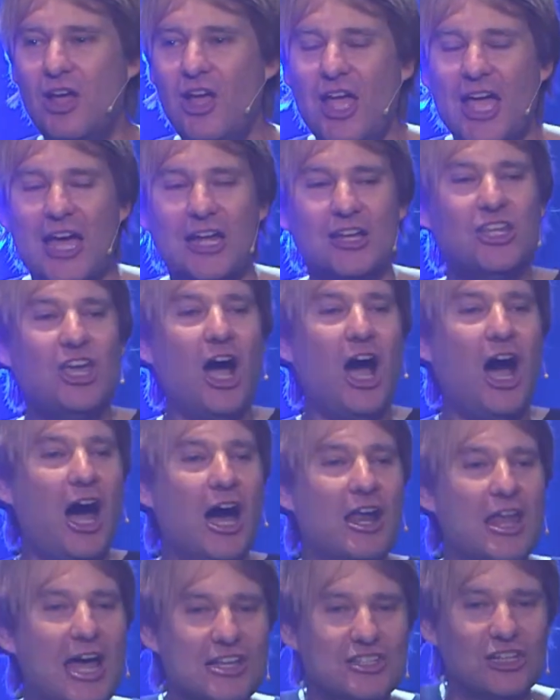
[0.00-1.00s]
And
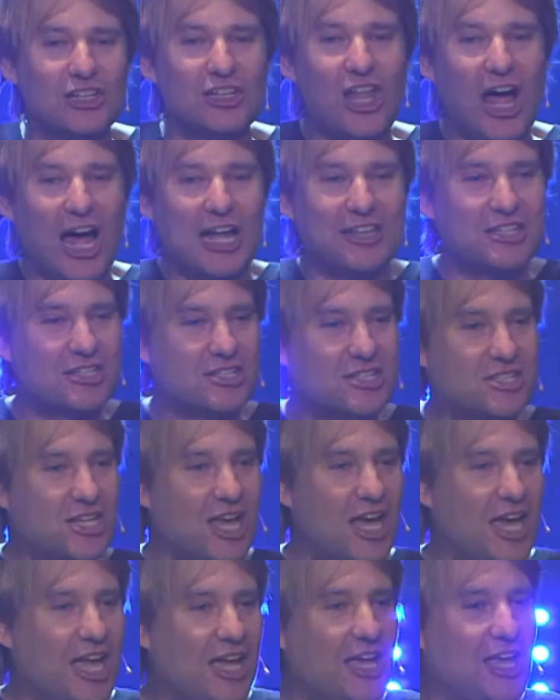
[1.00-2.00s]
God has a lot to
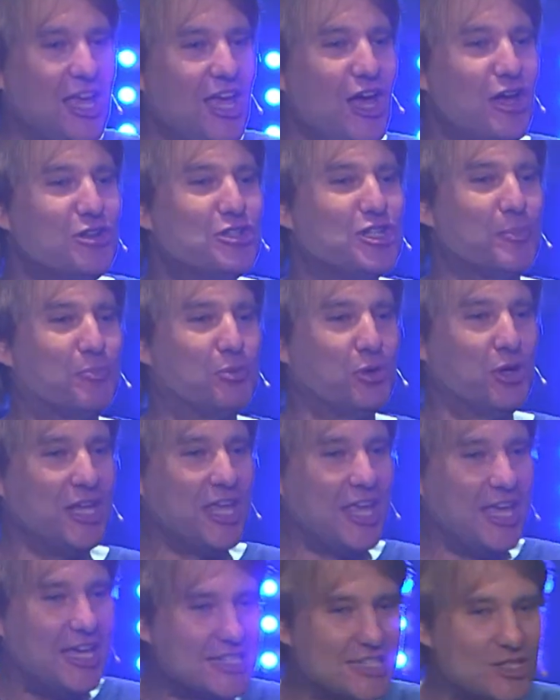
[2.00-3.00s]
say to bring
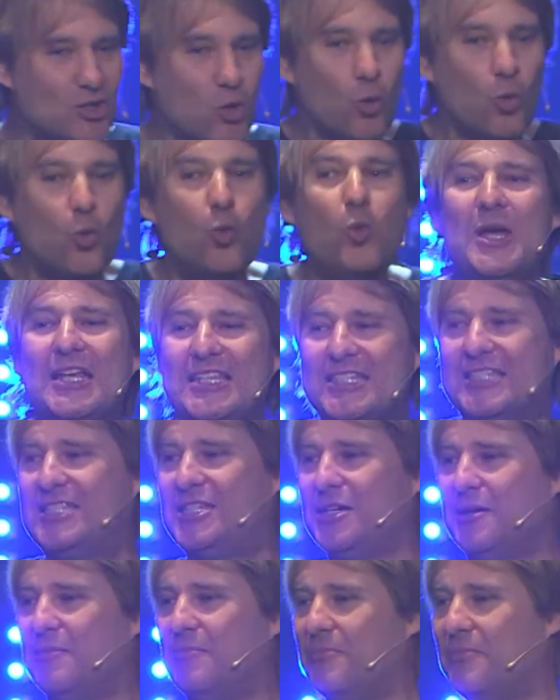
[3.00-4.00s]
His
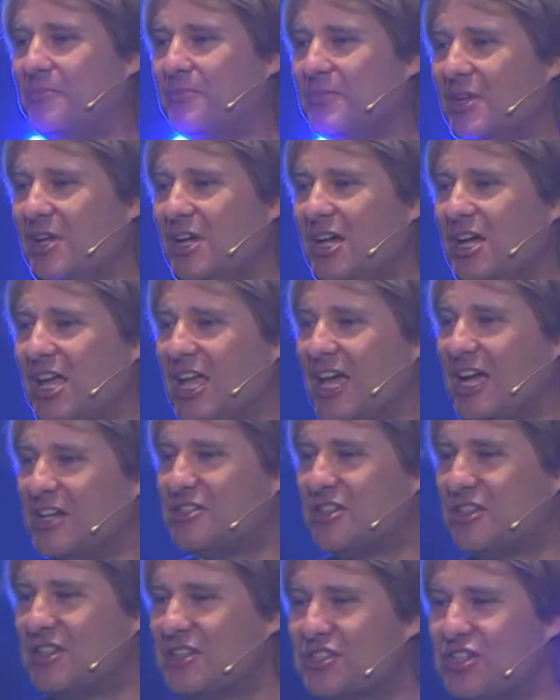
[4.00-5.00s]
wisdom
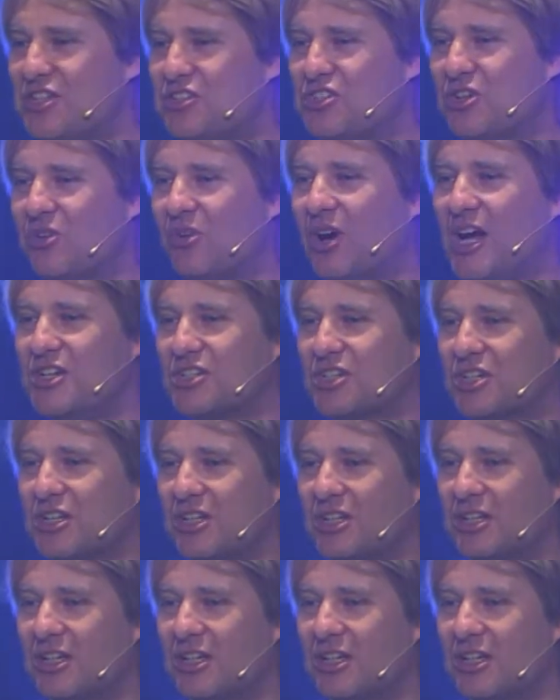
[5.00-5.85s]
into the situation.